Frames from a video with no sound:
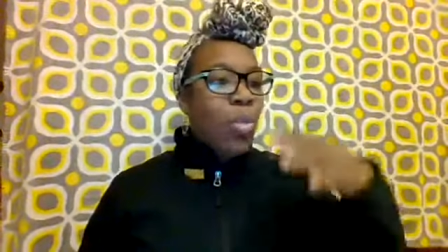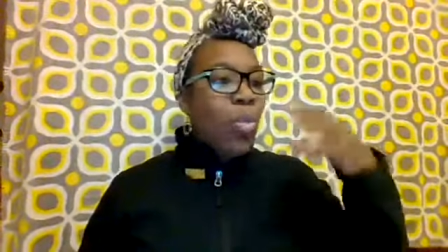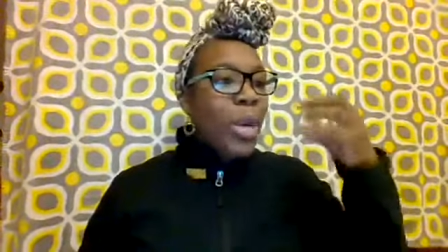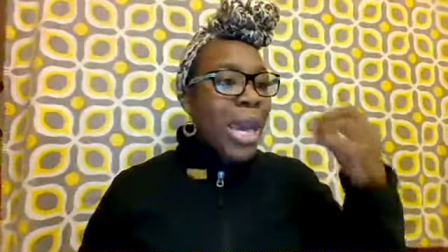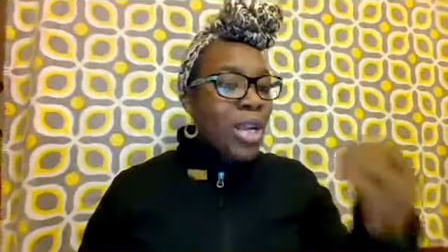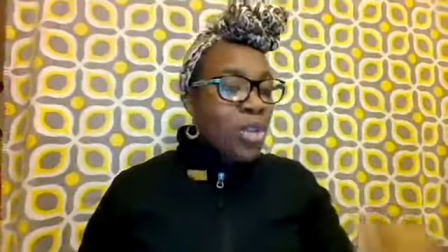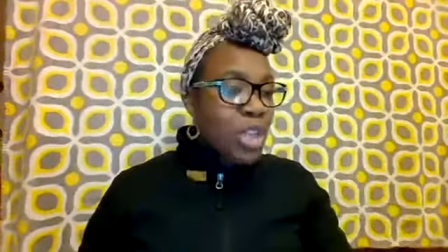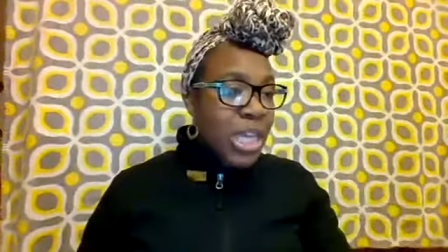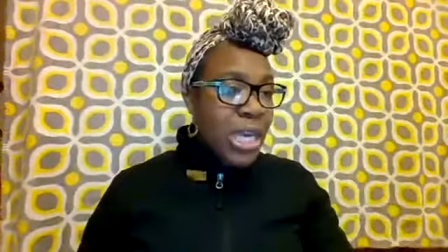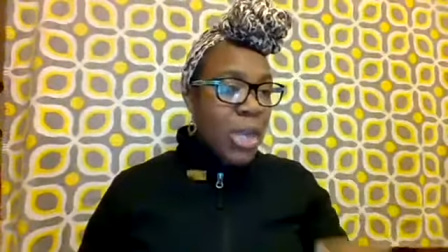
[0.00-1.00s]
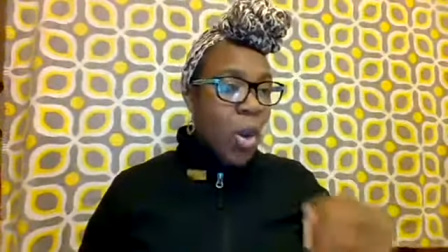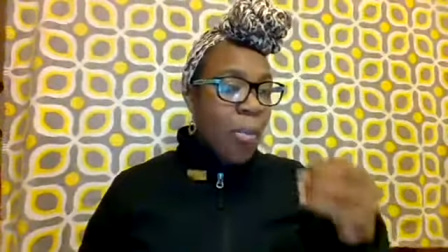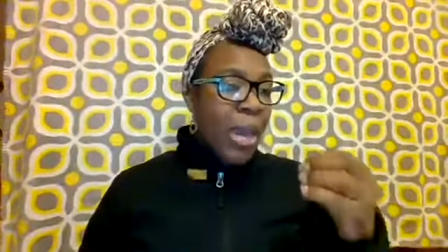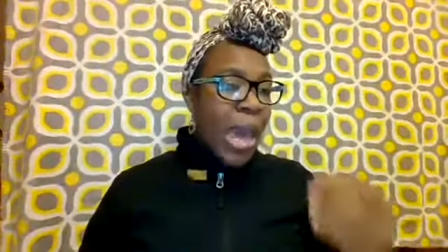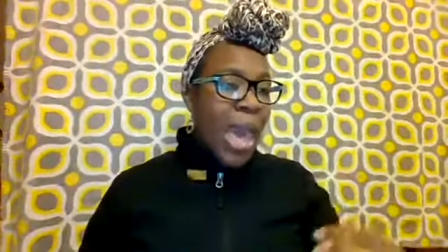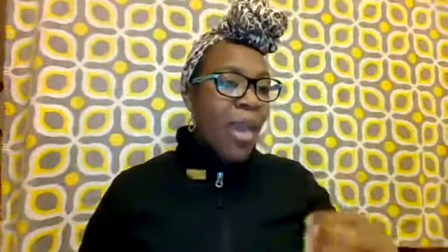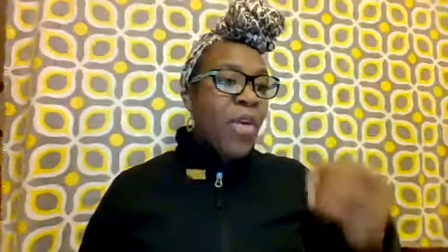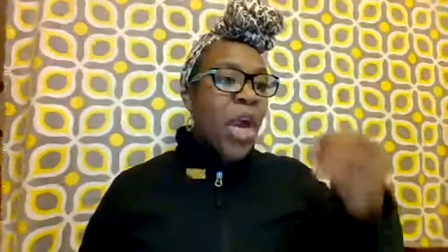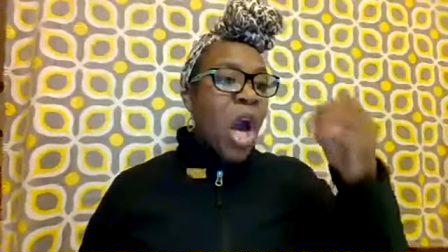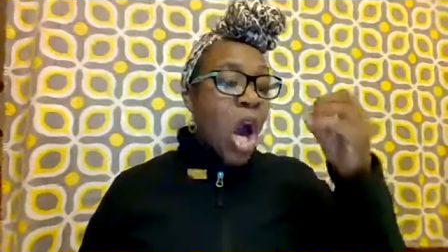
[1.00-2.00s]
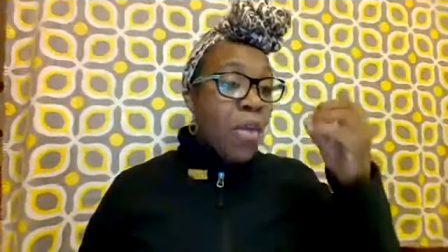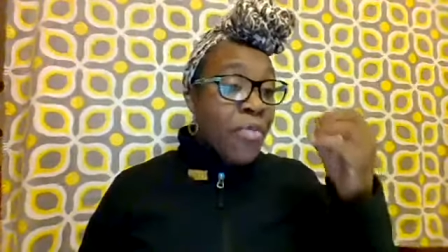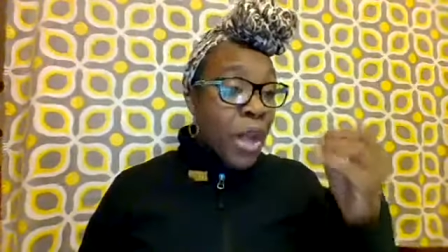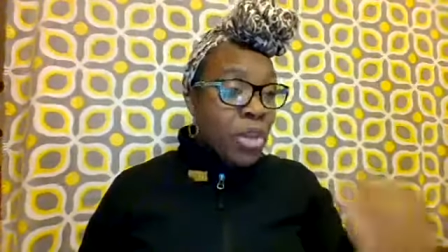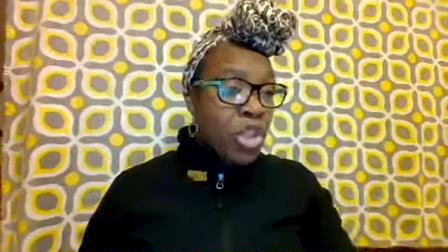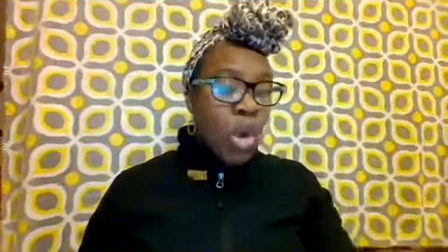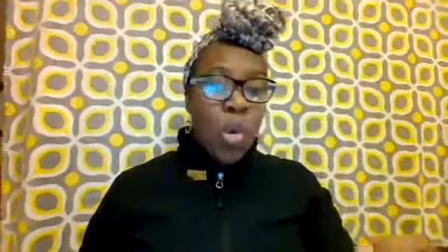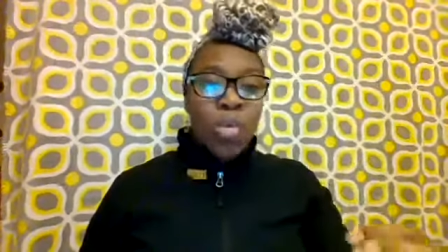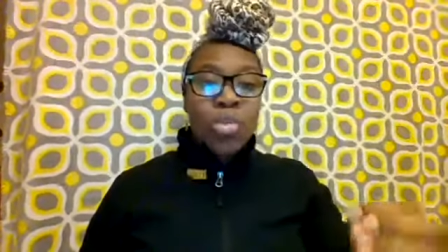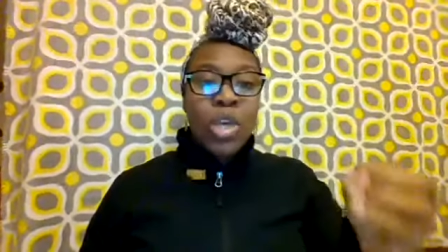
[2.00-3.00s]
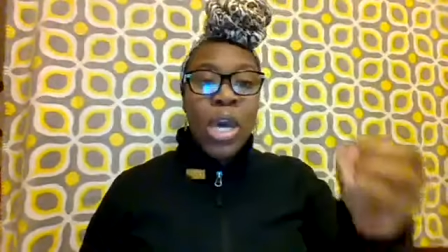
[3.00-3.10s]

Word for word: We intercede on behalf of their souls